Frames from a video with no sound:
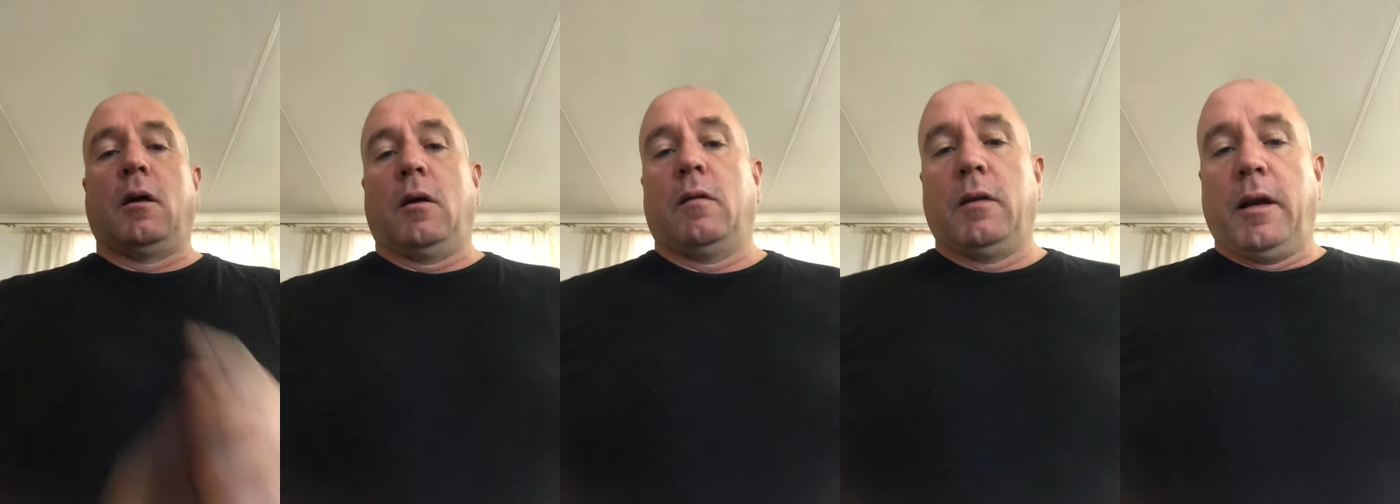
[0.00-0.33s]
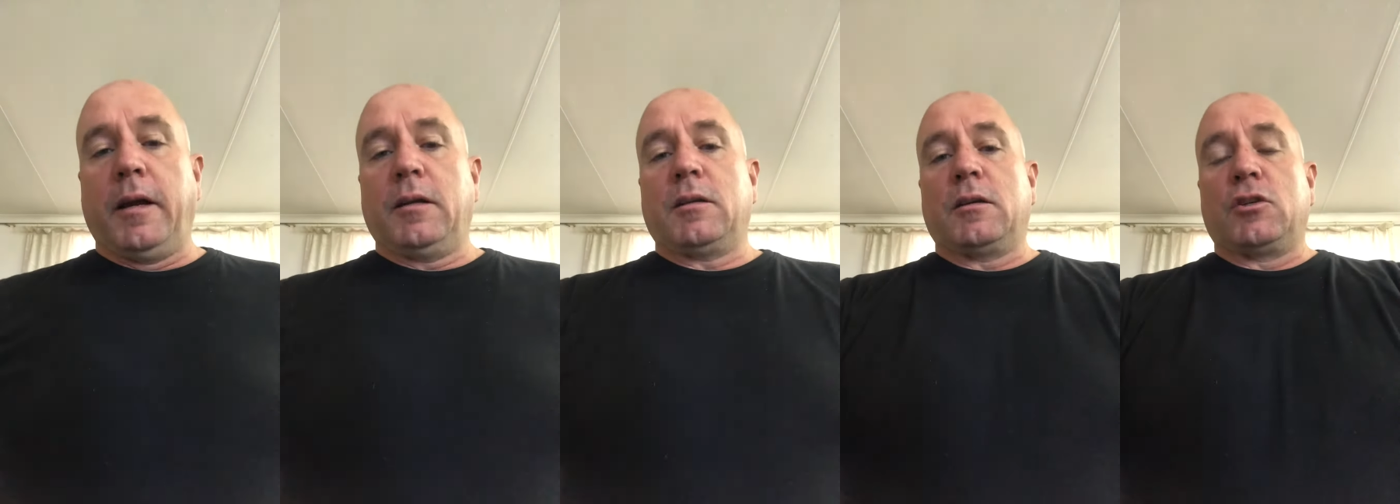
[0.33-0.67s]
the
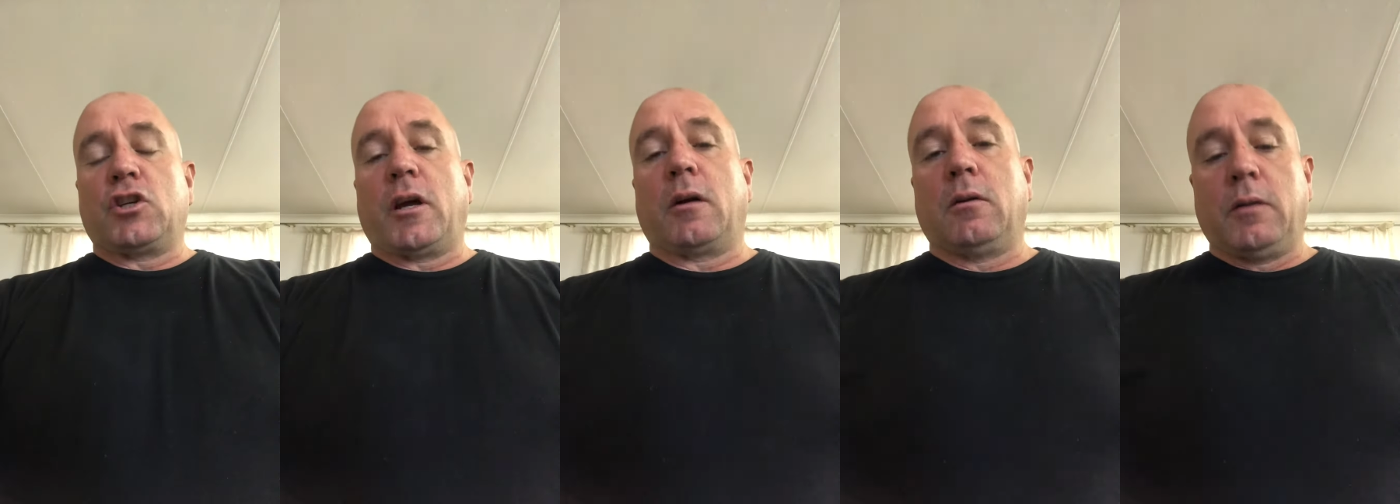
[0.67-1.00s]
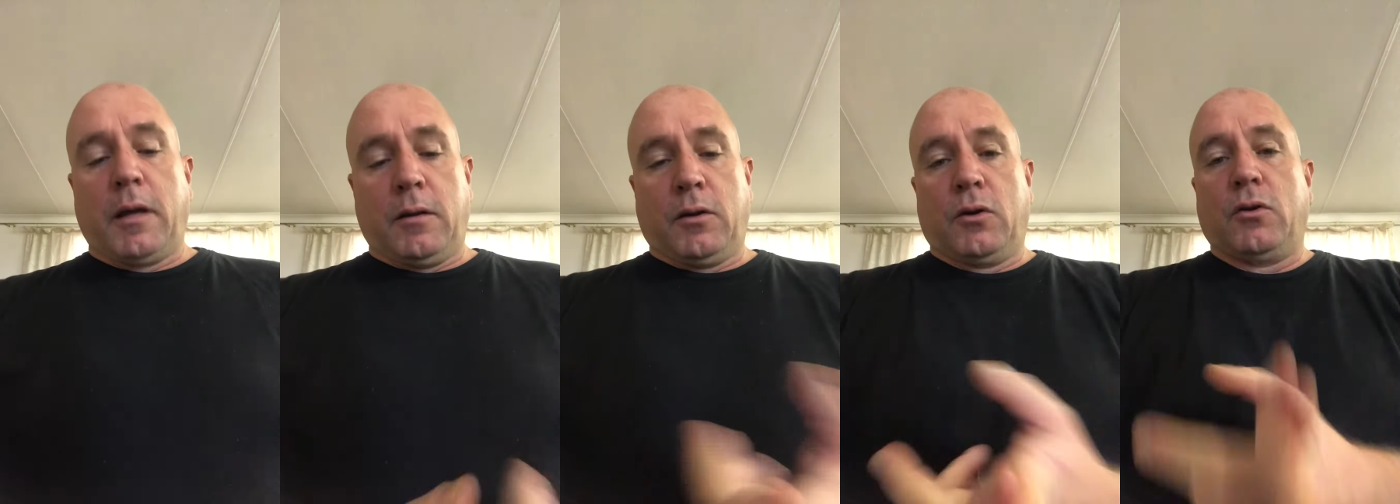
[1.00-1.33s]
LinkedIn channel,
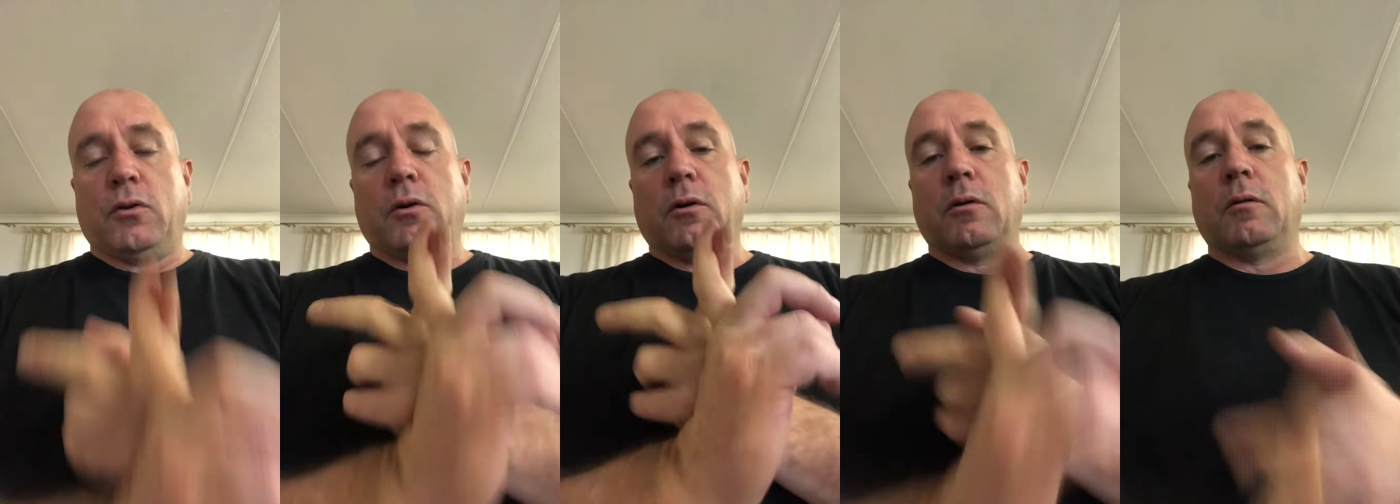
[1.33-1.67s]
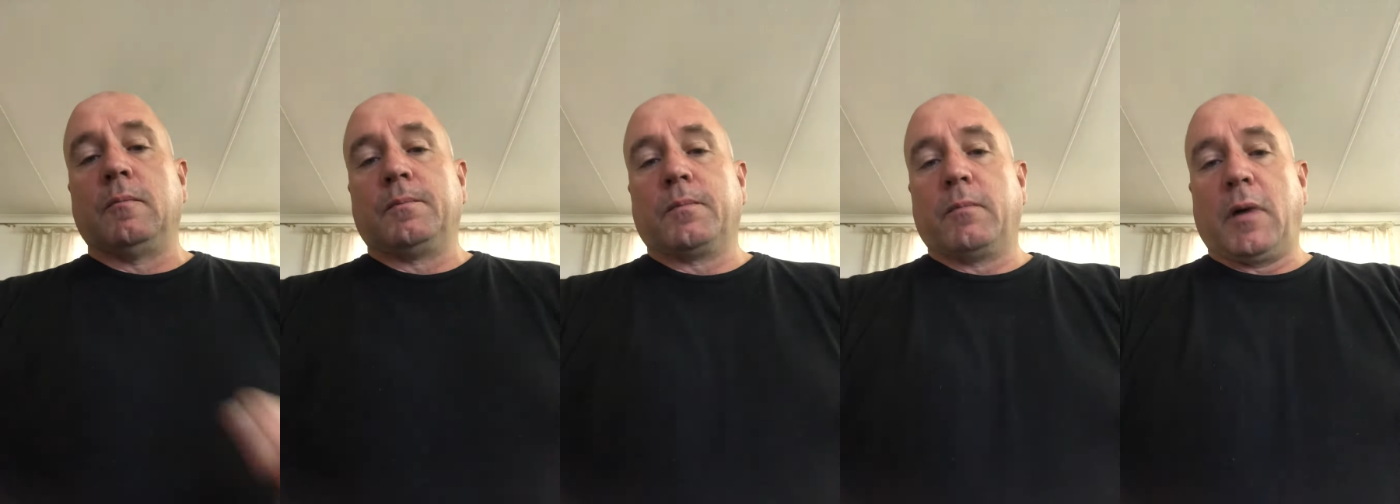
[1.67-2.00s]
and the
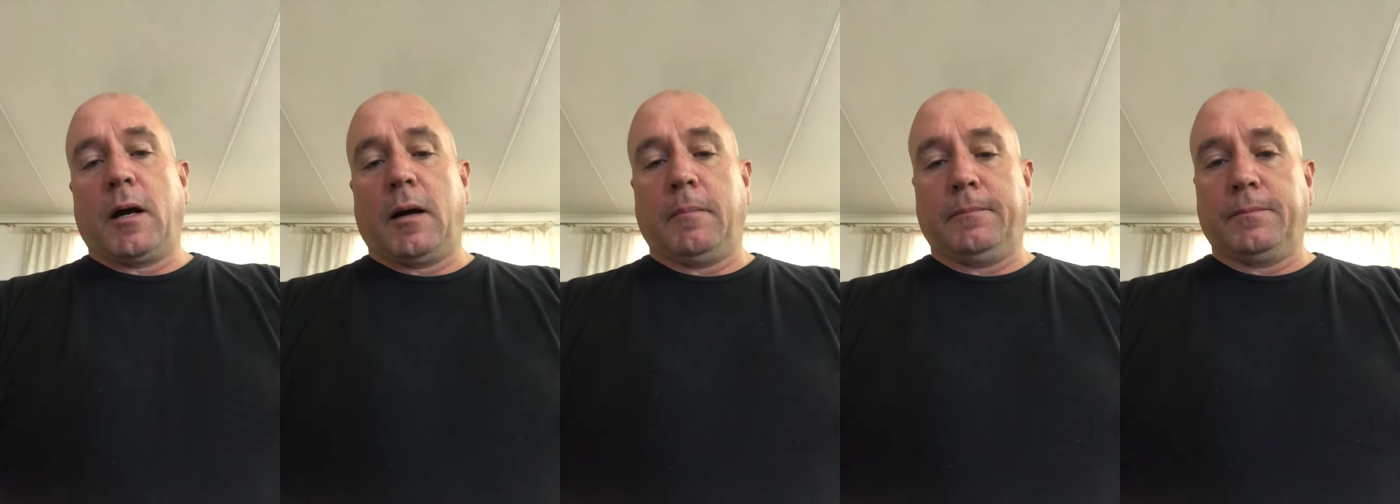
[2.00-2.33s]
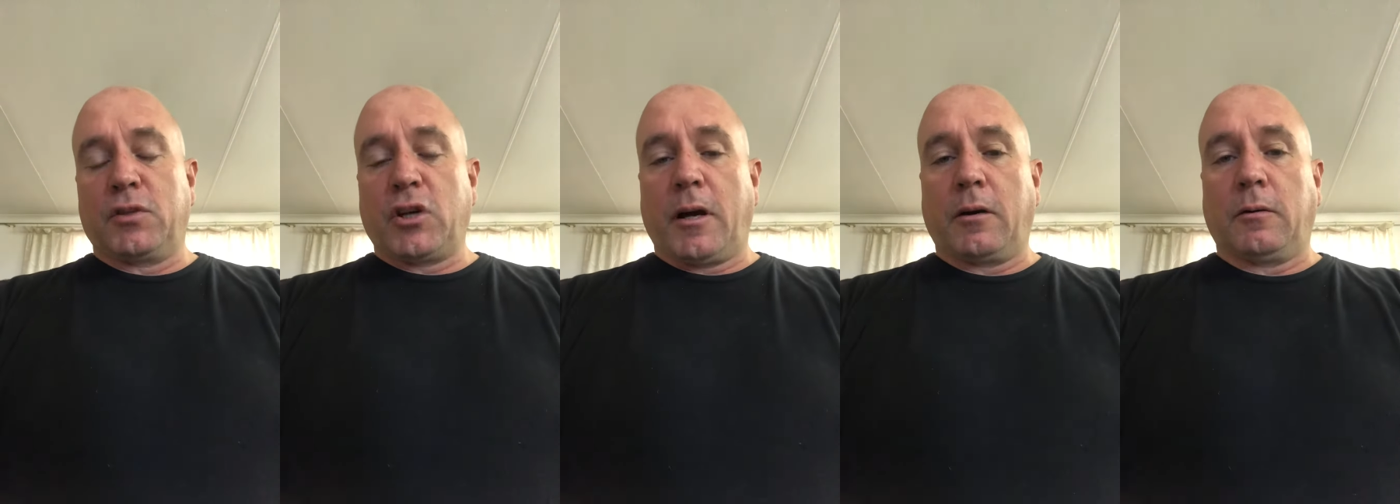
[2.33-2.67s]
Google
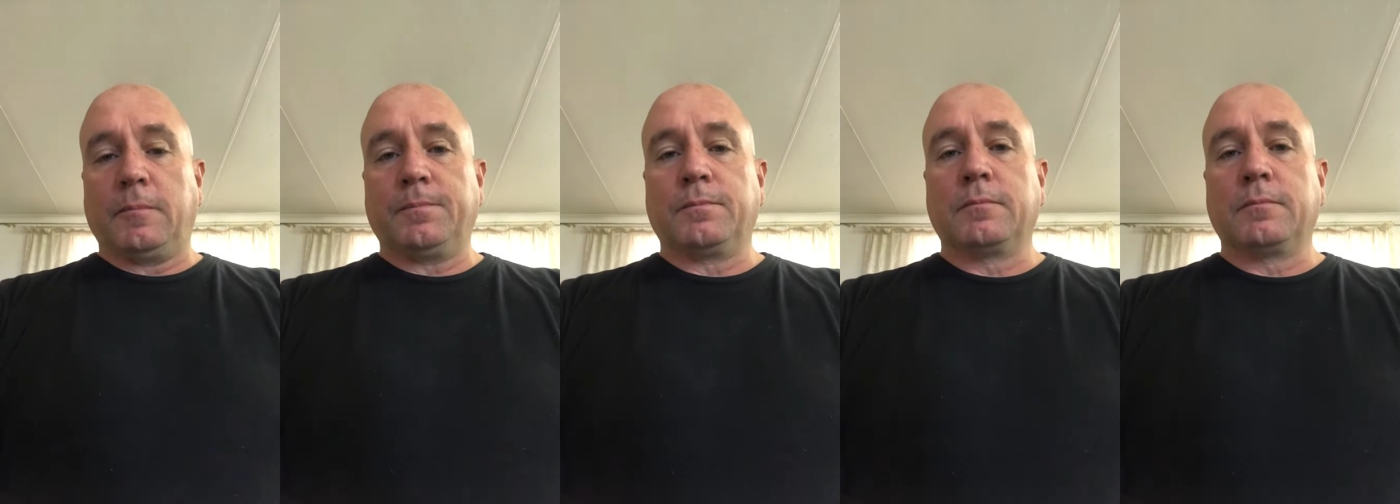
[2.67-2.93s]
channel.